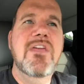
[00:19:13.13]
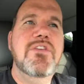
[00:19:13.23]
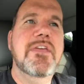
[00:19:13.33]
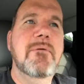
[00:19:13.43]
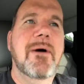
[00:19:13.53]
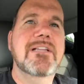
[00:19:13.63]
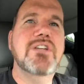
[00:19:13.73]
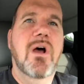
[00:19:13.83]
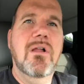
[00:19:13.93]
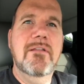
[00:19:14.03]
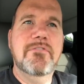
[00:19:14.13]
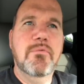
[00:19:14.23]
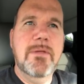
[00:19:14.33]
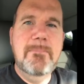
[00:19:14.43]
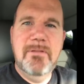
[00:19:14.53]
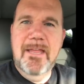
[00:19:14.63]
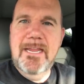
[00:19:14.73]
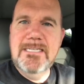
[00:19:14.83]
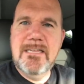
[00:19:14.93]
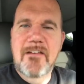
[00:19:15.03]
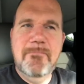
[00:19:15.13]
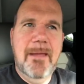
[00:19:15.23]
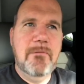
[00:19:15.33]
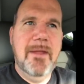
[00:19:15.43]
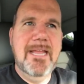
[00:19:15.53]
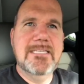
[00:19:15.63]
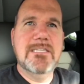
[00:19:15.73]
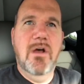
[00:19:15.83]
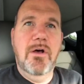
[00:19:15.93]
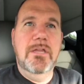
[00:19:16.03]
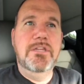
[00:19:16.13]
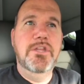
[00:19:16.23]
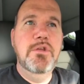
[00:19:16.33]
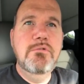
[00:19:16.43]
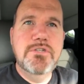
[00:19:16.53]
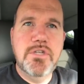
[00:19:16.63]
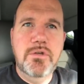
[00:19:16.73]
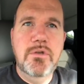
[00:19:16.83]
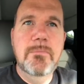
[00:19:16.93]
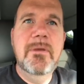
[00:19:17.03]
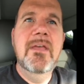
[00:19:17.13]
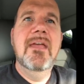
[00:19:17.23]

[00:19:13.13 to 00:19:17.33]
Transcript: You can watch all of the replays of my rants on YouTube.